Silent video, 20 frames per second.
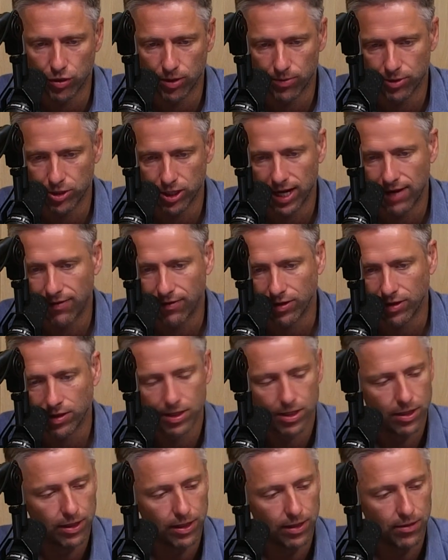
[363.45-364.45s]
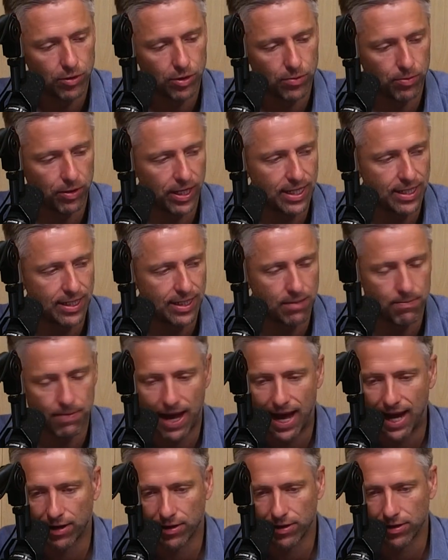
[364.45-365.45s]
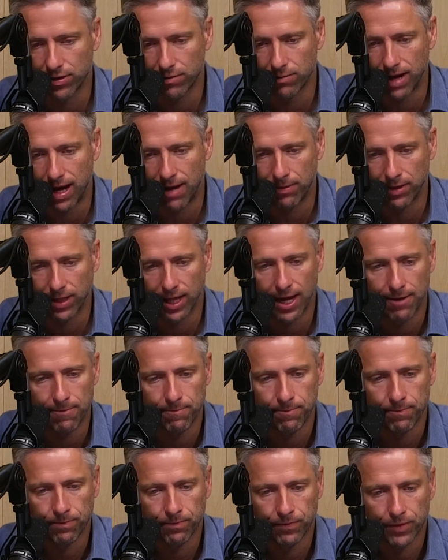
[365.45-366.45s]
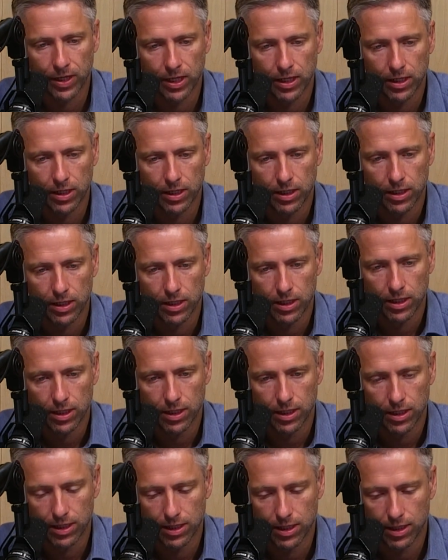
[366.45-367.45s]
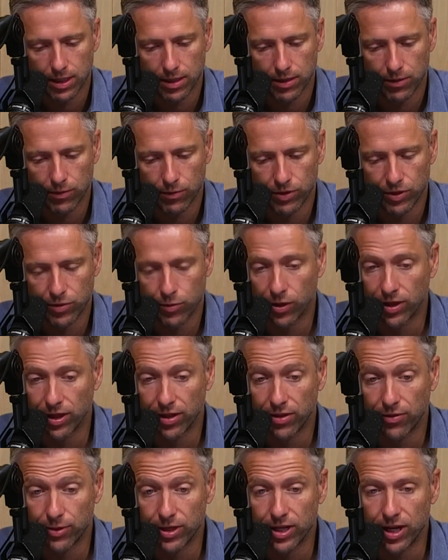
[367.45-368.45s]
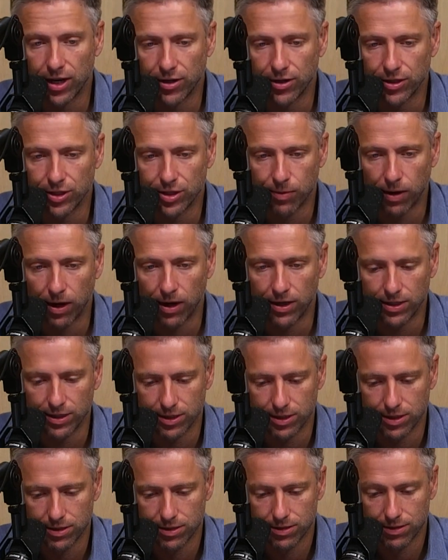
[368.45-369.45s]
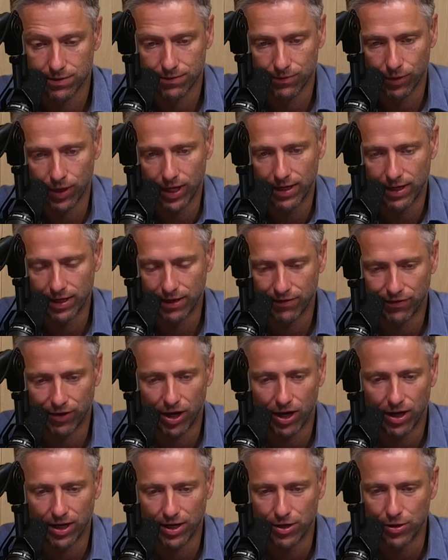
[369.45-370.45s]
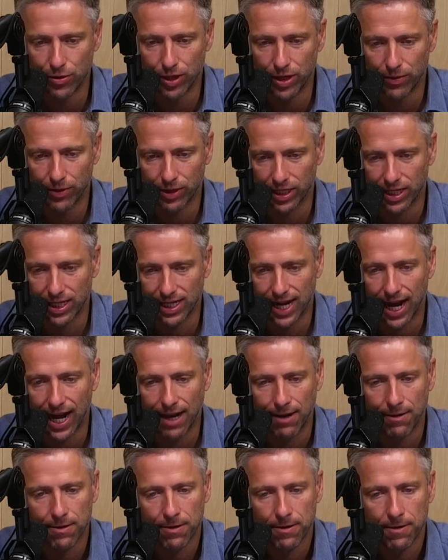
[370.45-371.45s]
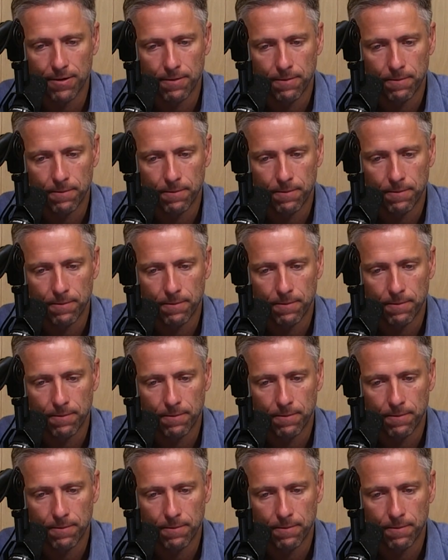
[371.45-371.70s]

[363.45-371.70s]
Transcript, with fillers: inscription ever was placed at the Battle of Thermopylae. It was where the three hundred Spartans went and fought and knew they were going to die.